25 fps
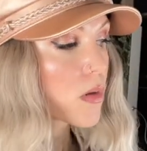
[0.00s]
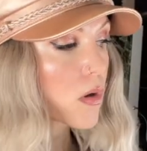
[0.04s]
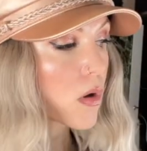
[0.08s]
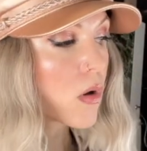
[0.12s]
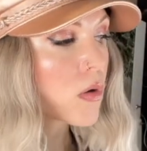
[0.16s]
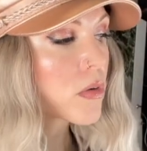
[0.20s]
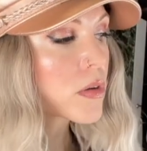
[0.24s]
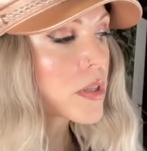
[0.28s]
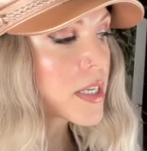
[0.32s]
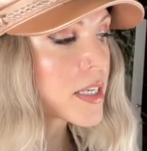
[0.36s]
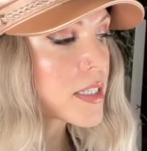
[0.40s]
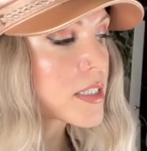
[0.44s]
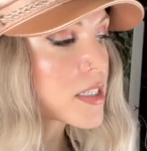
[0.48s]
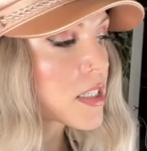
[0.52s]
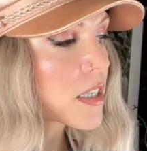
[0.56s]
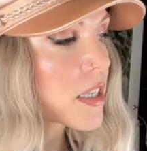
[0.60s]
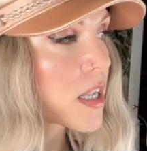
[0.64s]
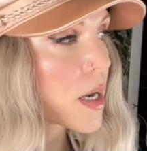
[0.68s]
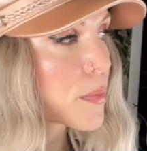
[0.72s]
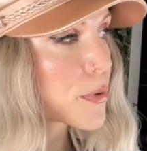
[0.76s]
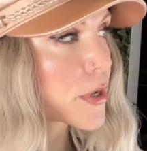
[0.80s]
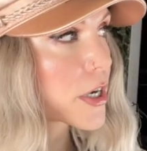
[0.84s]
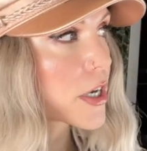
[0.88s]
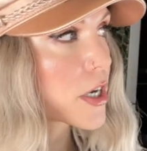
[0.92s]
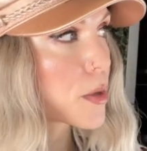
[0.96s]
Only a
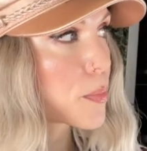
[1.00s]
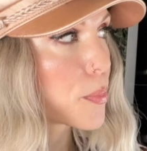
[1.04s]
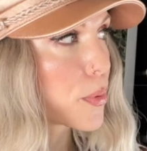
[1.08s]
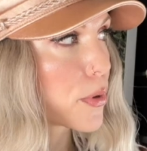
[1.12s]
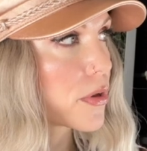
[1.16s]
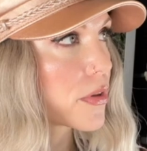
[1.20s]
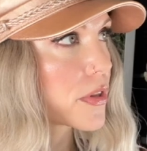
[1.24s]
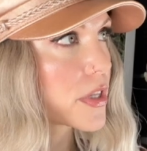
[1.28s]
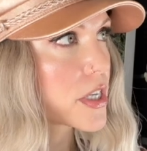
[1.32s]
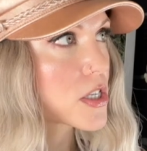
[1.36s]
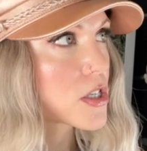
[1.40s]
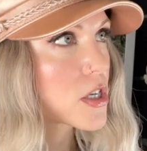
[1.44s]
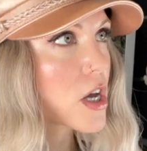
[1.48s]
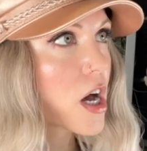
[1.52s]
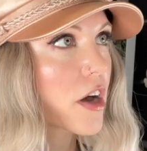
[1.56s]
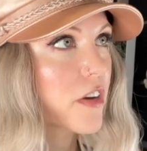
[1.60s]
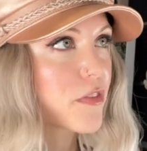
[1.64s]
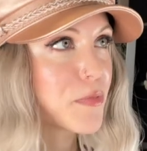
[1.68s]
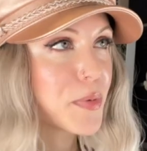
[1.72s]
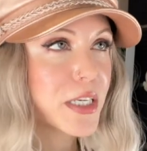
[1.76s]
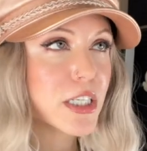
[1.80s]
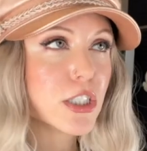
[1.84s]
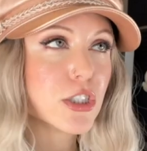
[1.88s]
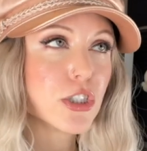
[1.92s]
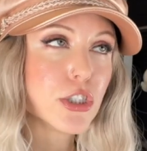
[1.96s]
celebrity could pull this off,
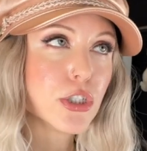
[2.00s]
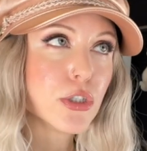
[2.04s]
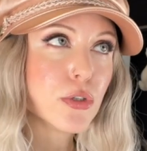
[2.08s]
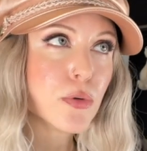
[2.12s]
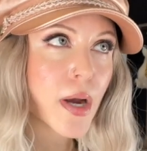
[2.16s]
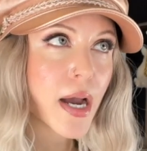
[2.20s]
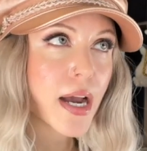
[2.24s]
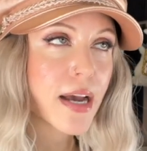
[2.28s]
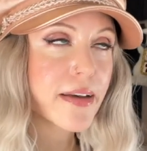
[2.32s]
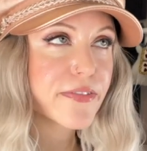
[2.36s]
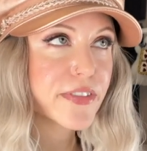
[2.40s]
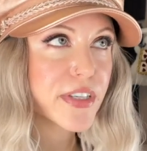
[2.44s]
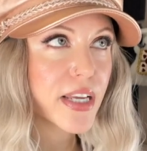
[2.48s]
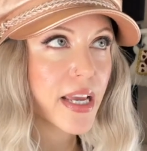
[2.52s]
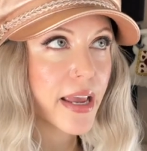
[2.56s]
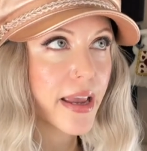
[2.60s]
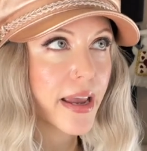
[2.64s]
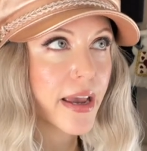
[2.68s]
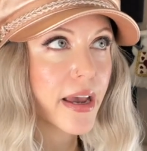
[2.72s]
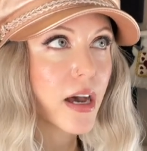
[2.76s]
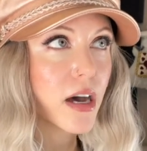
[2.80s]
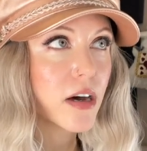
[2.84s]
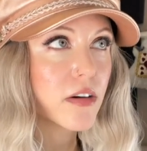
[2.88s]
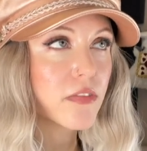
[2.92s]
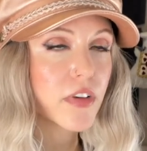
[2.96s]
because you have to
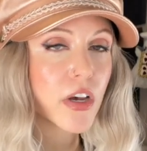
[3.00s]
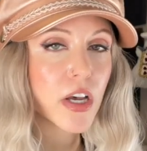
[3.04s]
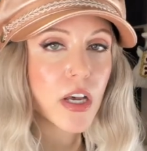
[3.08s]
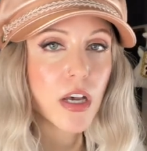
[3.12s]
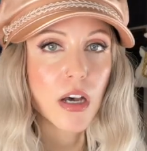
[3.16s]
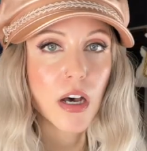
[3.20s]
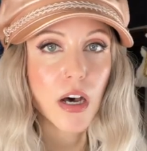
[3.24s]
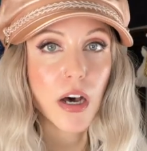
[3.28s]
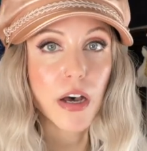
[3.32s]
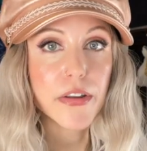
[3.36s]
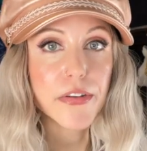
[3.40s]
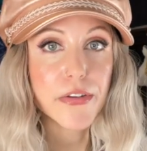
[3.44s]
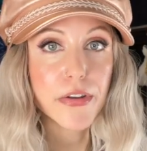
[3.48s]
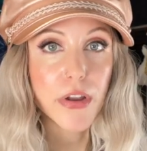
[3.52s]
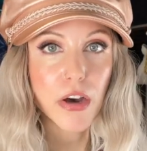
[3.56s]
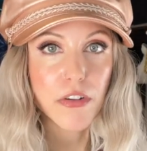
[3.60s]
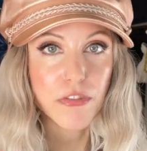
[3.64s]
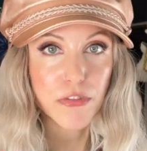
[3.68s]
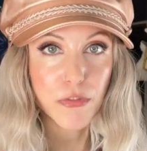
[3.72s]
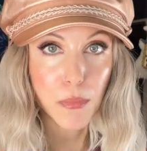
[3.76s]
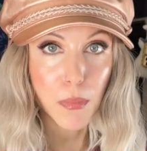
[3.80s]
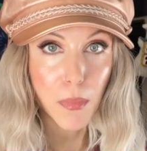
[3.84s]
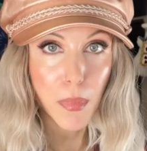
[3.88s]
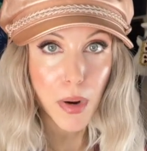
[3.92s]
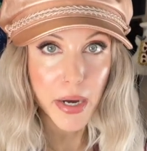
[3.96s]
have enough
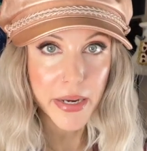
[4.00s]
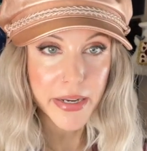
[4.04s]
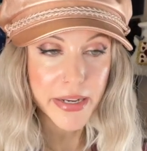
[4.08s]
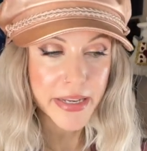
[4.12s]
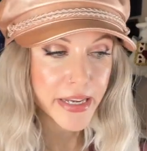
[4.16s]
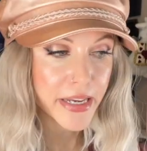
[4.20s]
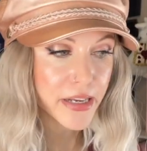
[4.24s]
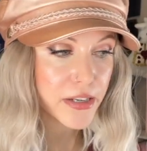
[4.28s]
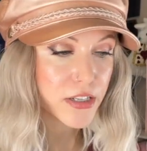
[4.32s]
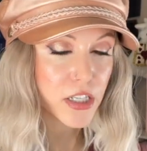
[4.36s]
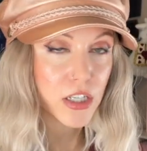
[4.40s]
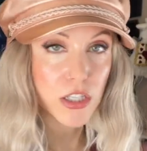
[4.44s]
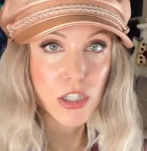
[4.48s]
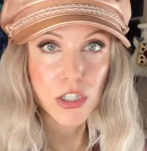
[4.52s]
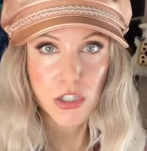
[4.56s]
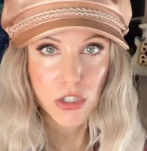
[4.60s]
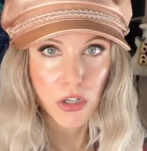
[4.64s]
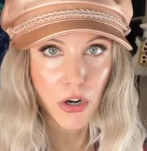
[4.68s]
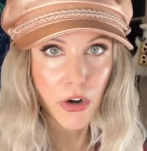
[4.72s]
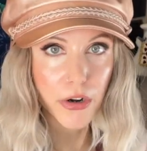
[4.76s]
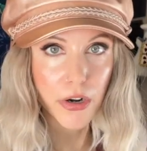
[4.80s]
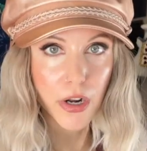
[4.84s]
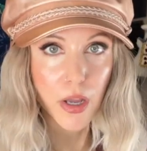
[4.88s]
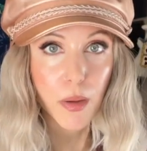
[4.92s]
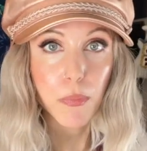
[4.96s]
money to
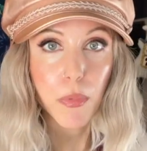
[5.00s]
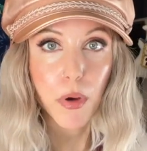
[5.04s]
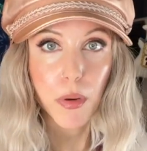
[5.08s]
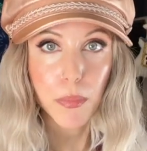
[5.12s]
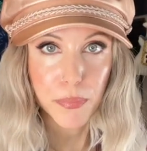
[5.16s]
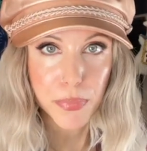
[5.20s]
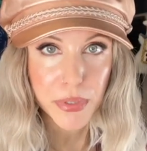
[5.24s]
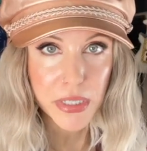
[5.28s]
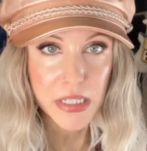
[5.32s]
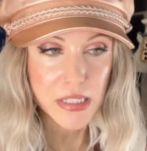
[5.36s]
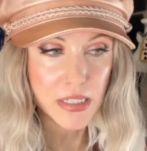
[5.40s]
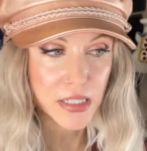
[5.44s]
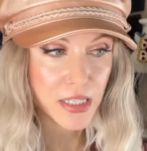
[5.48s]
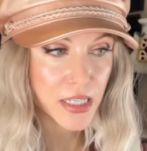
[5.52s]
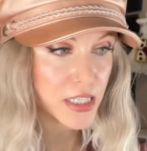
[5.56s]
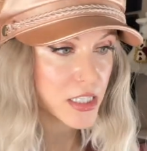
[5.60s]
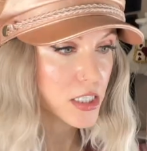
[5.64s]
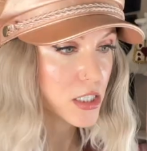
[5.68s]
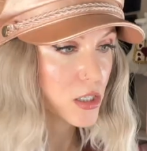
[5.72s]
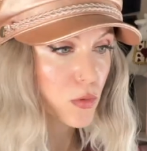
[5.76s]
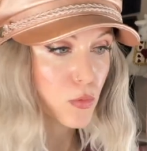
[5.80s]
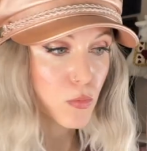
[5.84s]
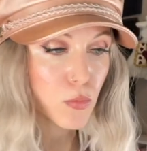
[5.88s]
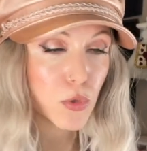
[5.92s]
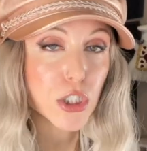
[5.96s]
start up a
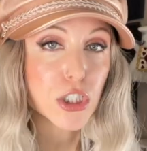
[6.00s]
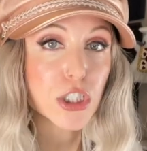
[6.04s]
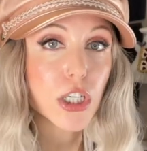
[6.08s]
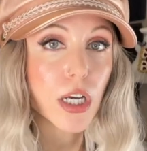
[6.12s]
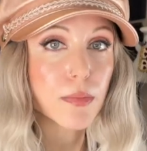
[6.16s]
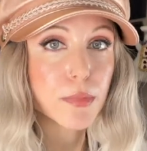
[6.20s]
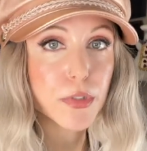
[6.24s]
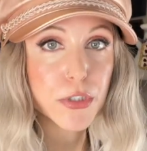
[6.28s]
business, which I'm